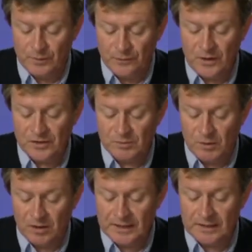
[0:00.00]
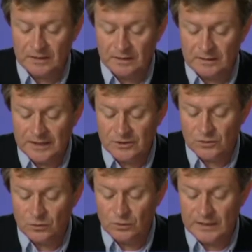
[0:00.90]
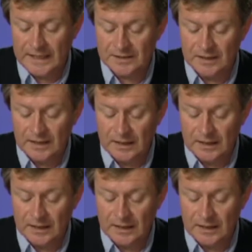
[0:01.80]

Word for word: the first market, let's call that